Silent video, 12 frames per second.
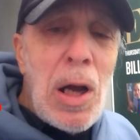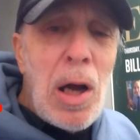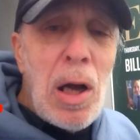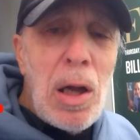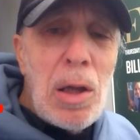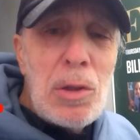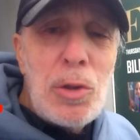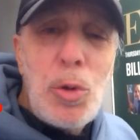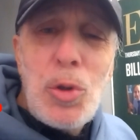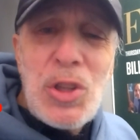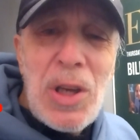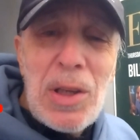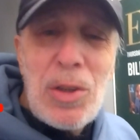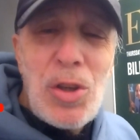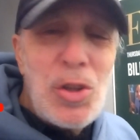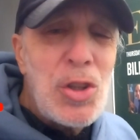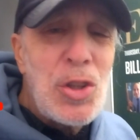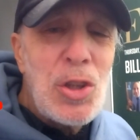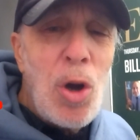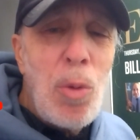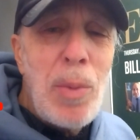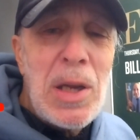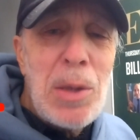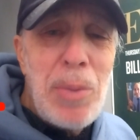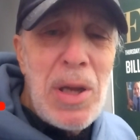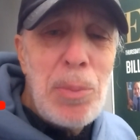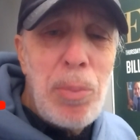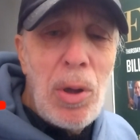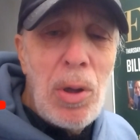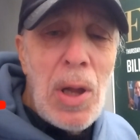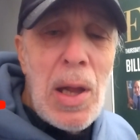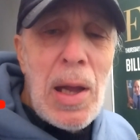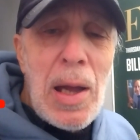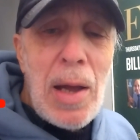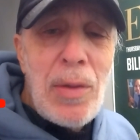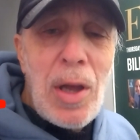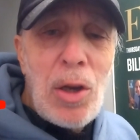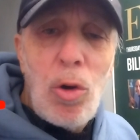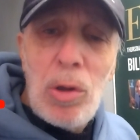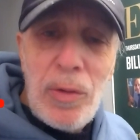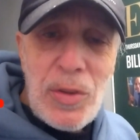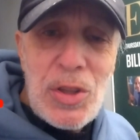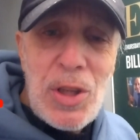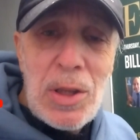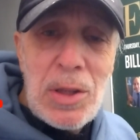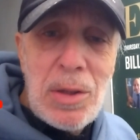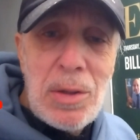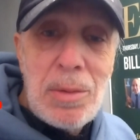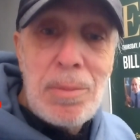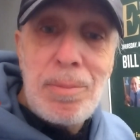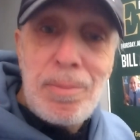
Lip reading: losing to so many people, and then all of a sudden,